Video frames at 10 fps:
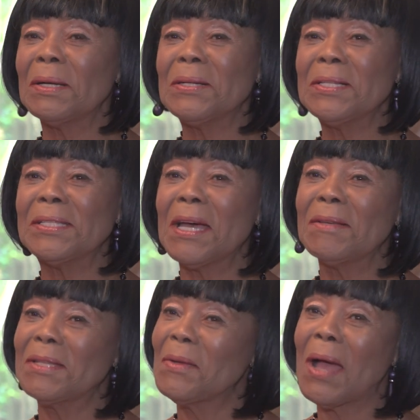my good
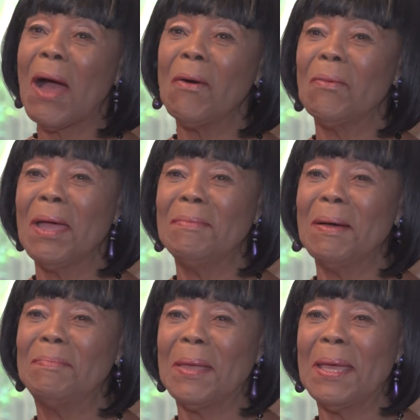times, they outweigh
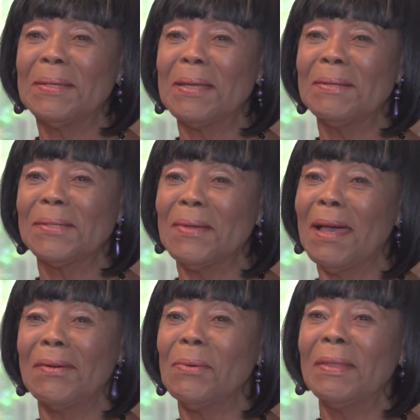my bad times, so
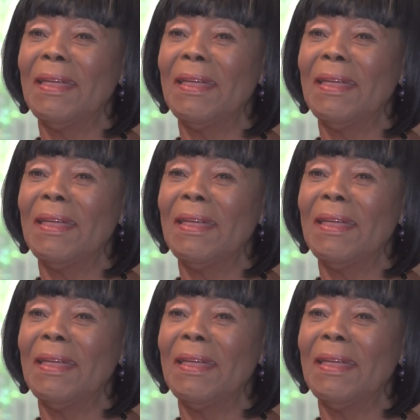I go with